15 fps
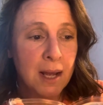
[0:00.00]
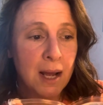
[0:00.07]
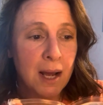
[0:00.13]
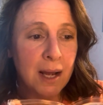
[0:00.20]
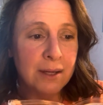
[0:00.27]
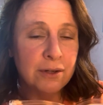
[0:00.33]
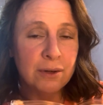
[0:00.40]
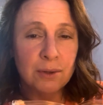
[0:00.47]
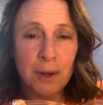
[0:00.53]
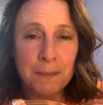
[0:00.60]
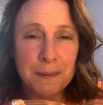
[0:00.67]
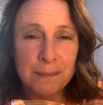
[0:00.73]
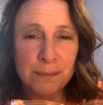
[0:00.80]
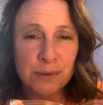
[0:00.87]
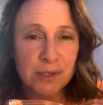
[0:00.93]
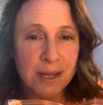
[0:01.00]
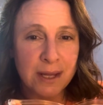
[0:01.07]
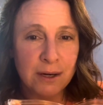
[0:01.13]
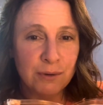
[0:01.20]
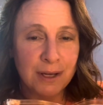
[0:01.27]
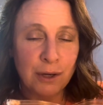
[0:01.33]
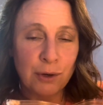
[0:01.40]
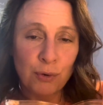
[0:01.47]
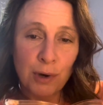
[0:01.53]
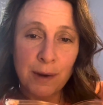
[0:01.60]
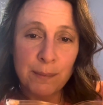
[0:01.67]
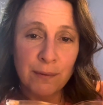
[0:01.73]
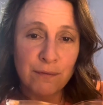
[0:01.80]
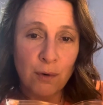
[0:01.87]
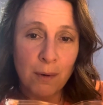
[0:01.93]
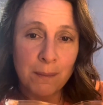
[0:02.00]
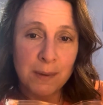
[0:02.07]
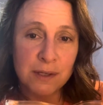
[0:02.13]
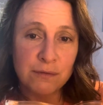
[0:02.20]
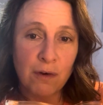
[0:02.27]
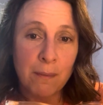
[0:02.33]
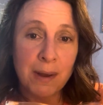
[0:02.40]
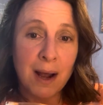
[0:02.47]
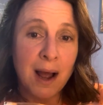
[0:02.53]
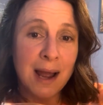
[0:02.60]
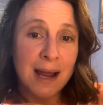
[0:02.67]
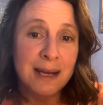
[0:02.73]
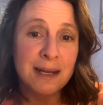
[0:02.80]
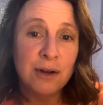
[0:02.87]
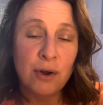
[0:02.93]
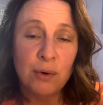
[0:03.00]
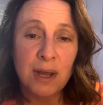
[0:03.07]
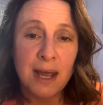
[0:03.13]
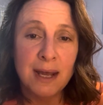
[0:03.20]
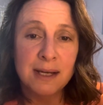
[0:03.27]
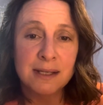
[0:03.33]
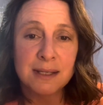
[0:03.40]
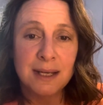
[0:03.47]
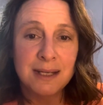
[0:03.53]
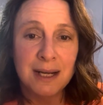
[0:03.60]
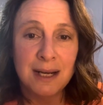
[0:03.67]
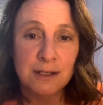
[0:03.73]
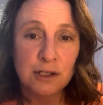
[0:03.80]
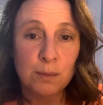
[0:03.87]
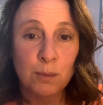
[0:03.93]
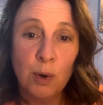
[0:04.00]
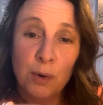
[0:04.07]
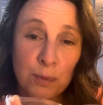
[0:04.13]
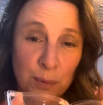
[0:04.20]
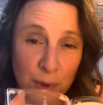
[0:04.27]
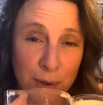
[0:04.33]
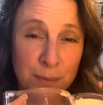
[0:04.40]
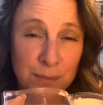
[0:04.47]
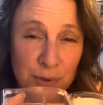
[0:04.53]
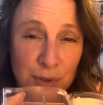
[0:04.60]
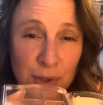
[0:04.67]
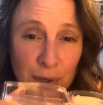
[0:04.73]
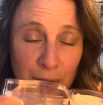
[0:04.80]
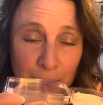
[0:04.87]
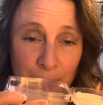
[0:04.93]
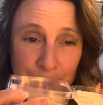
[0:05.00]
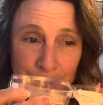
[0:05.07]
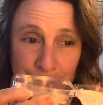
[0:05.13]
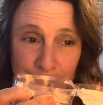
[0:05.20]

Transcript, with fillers: I know a lot of people say they don't get great performance from it. I did okay because I did it in small rooms, you know.